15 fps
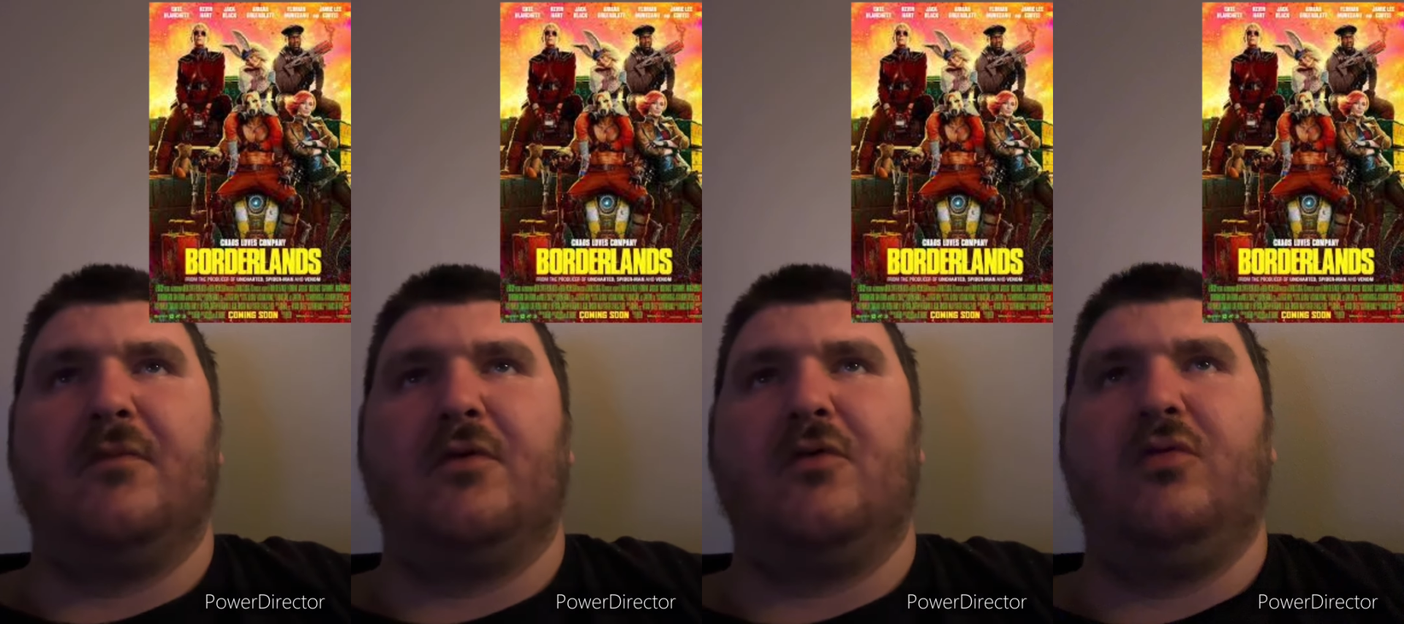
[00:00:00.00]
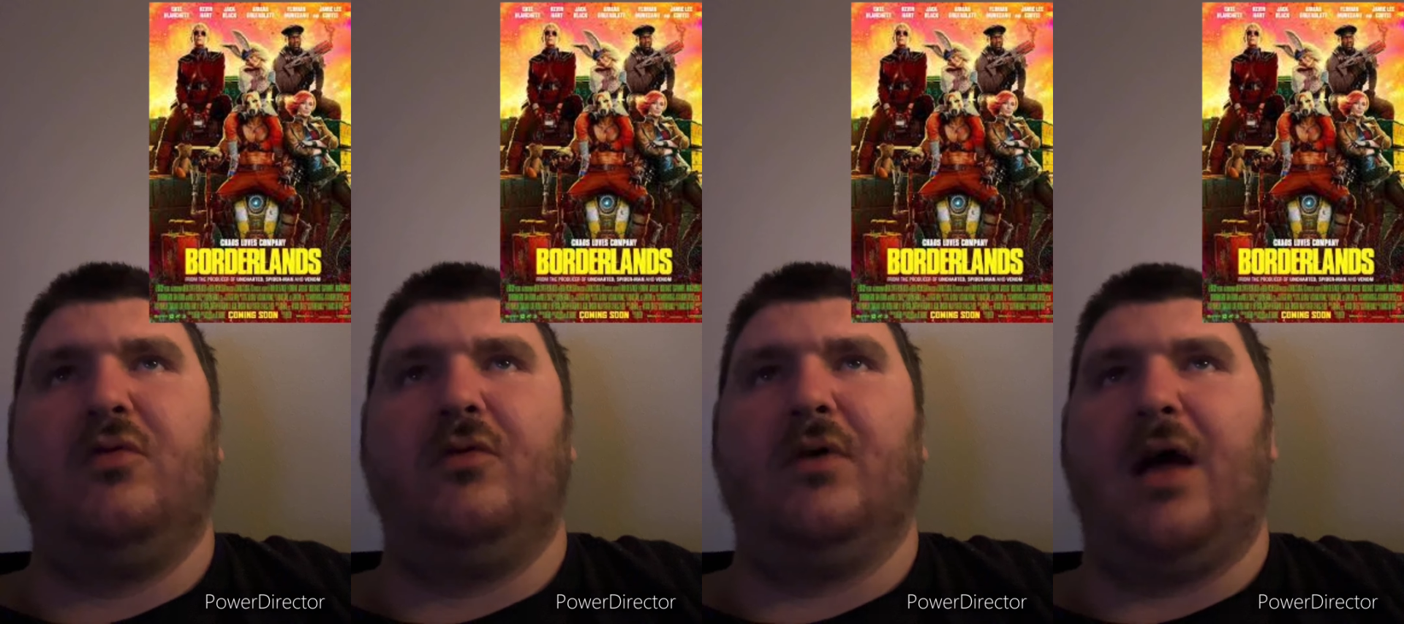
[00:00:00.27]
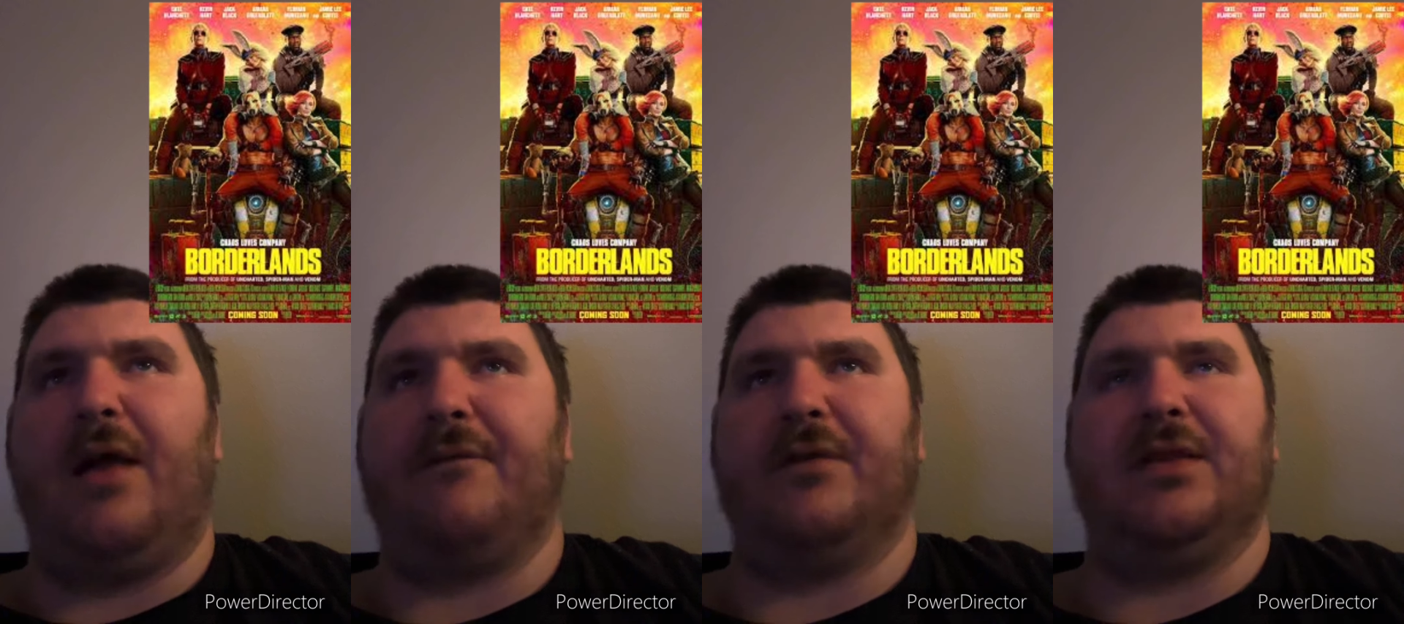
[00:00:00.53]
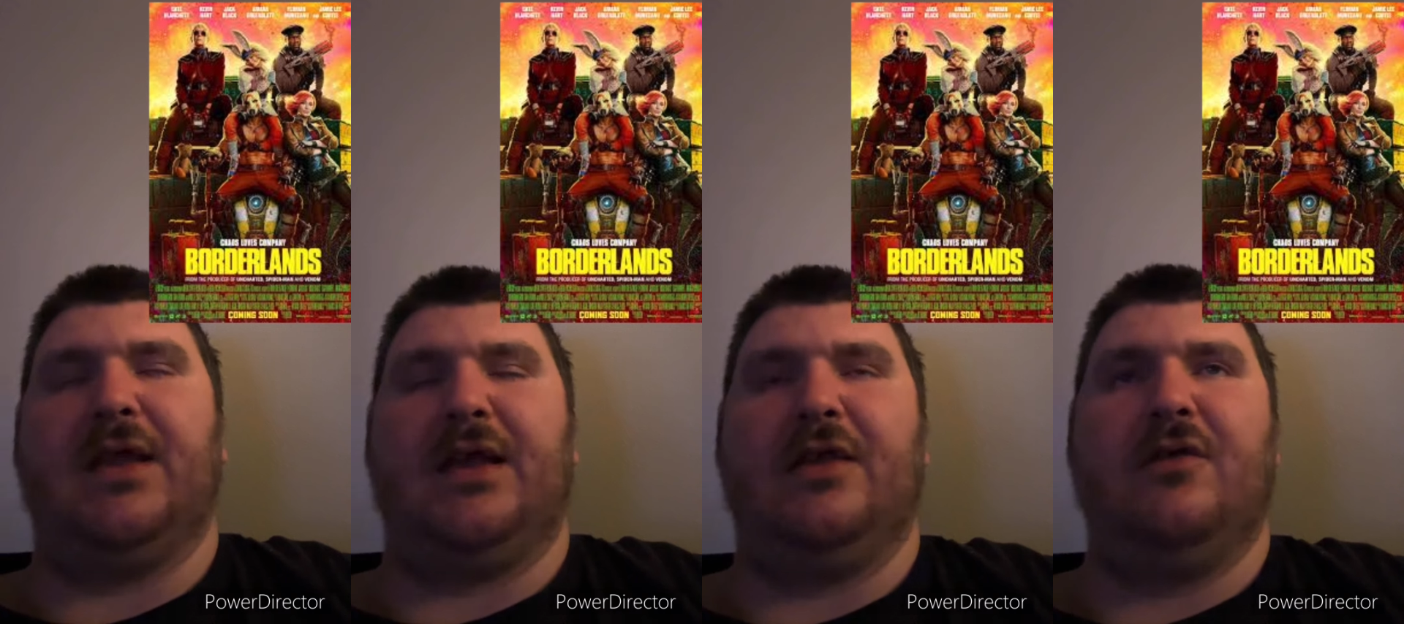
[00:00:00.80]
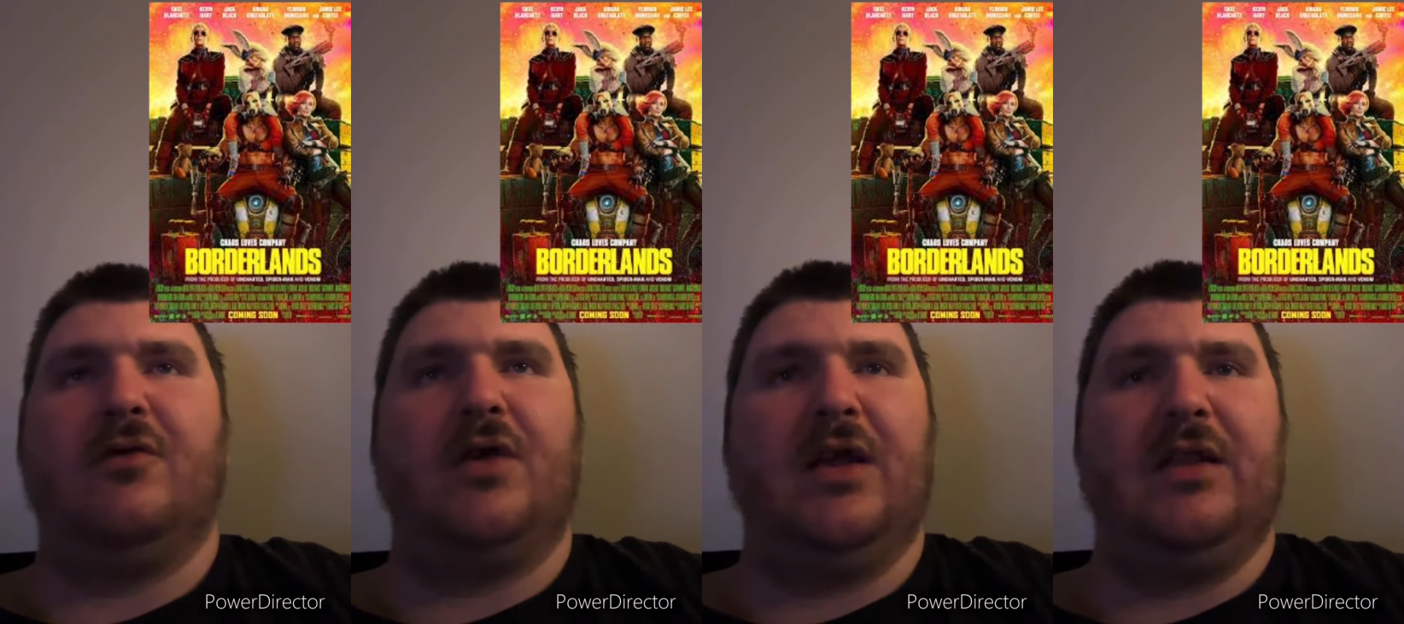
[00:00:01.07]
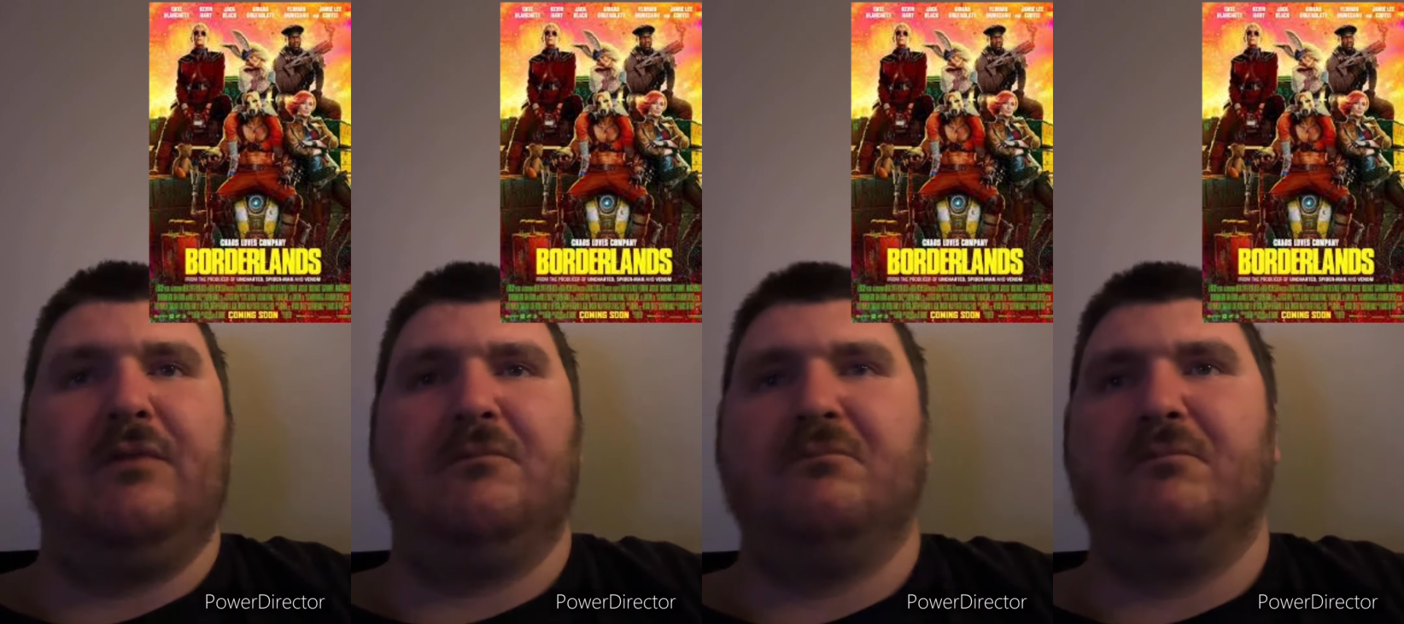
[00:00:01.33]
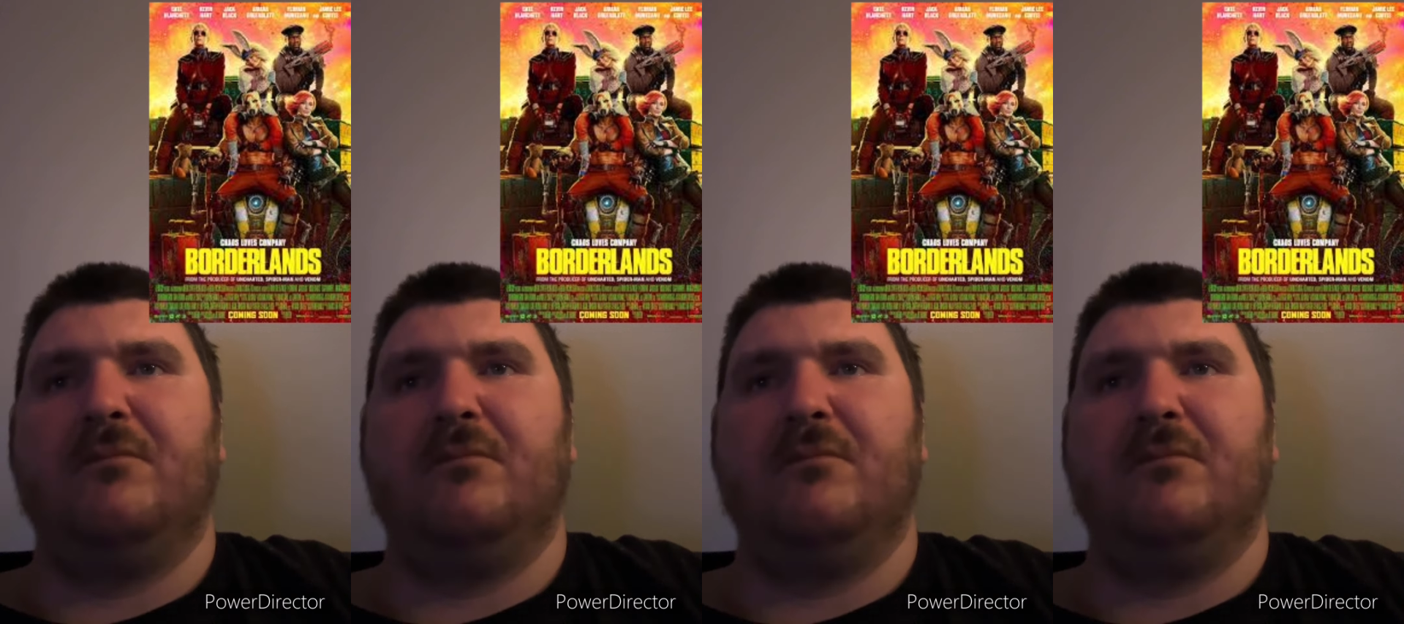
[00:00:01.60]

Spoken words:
cool everything. You can.